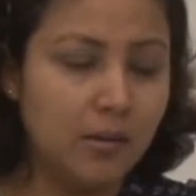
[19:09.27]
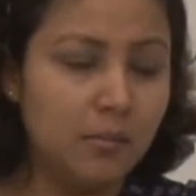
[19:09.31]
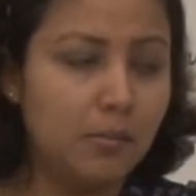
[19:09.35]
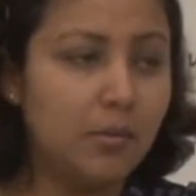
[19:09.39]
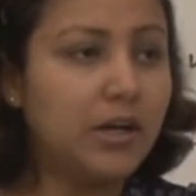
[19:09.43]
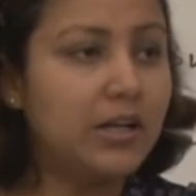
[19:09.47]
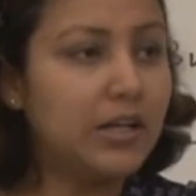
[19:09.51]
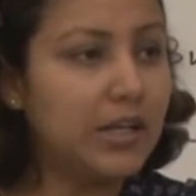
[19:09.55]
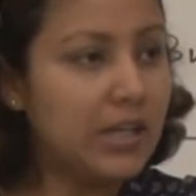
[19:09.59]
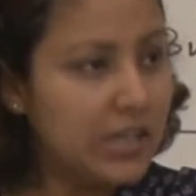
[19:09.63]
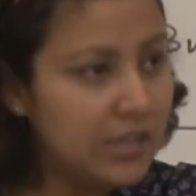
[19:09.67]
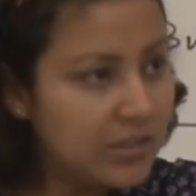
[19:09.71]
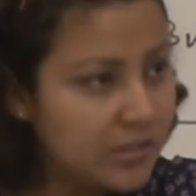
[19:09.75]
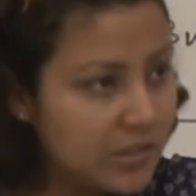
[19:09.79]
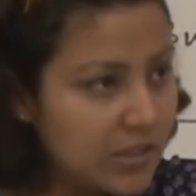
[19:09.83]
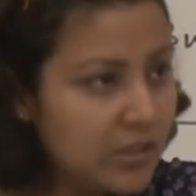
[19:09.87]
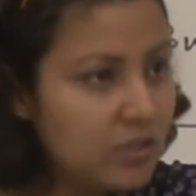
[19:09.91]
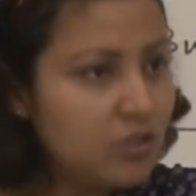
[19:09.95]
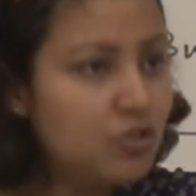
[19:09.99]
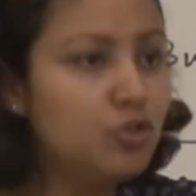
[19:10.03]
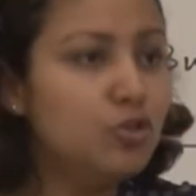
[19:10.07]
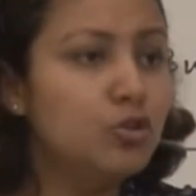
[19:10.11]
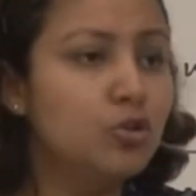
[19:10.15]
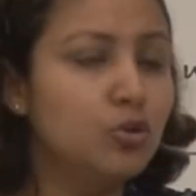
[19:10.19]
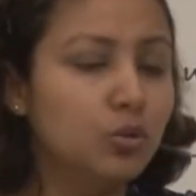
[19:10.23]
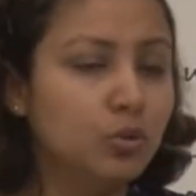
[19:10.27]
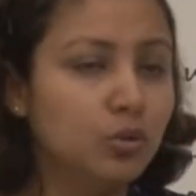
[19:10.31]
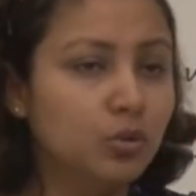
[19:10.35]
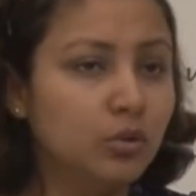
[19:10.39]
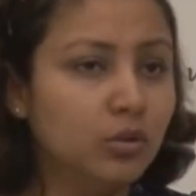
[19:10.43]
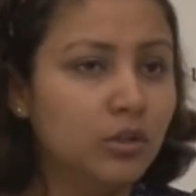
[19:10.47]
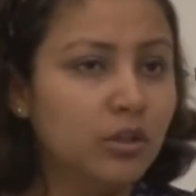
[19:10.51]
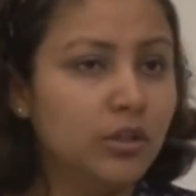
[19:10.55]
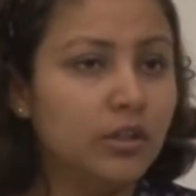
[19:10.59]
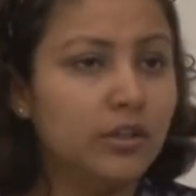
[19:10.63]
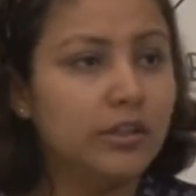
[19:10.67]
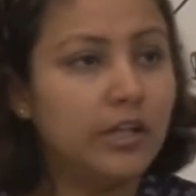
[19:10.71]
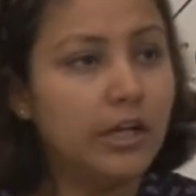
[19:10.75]
But is it true
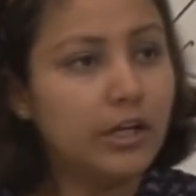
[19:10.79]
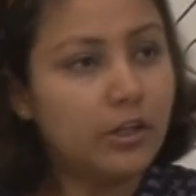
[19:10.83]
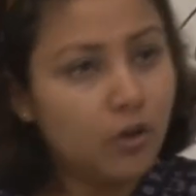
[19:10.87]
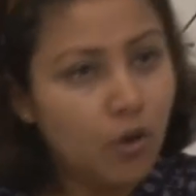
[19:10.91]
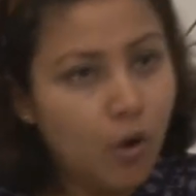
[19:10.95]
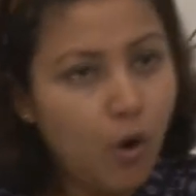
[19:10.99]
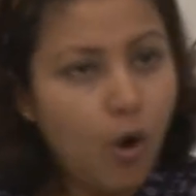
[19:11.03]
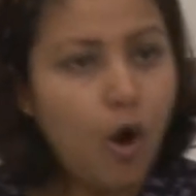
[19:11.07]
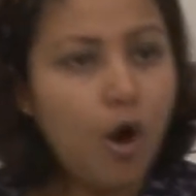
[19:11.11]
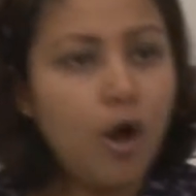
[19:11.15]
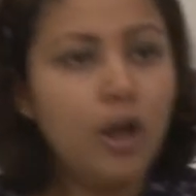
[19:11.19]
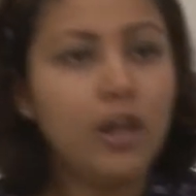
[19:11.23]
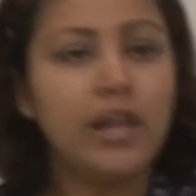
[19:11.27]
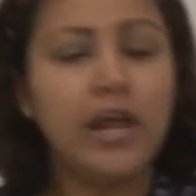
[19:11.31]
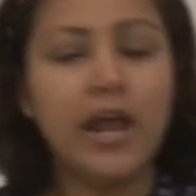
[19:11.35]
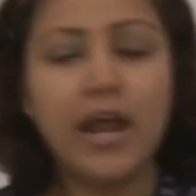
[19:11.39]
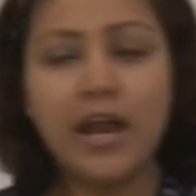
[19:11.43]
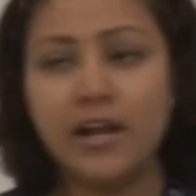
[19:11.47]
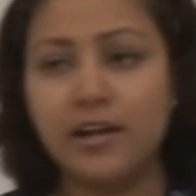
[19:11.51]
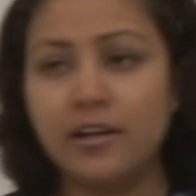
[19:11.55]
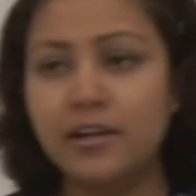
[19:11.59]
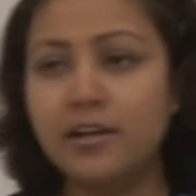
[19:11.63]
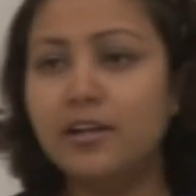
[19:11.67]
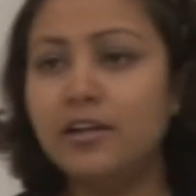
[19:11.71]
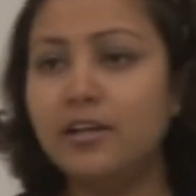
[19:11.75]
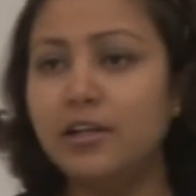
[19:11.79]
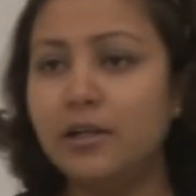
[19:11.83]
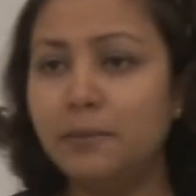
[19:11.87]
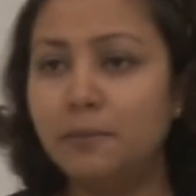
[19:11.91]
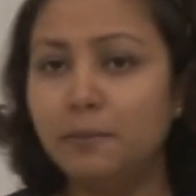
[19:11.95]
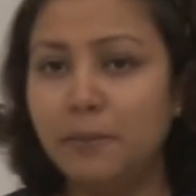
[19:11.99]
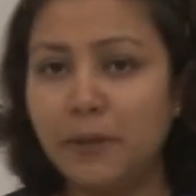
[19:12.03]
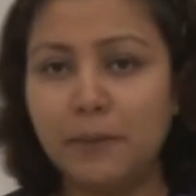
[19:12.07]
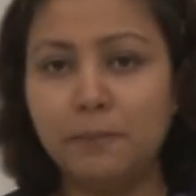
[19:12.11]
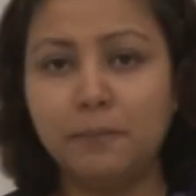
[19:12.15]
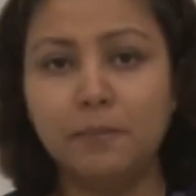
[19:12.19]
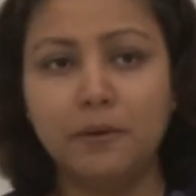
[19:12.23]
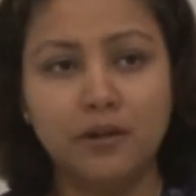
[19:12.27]
that all elderly
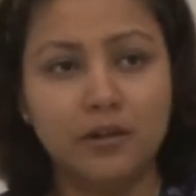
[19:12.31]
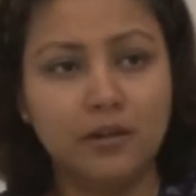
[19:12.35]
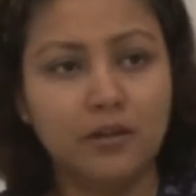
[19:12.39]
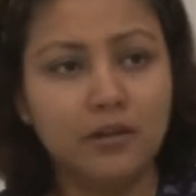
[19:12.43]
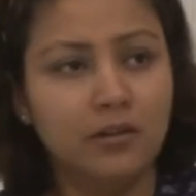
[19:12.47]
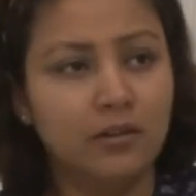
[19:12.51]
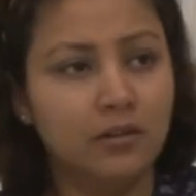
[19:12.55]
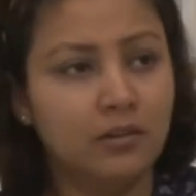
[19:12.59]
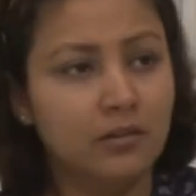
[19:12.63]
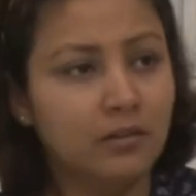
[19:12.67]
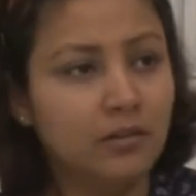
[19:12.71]
people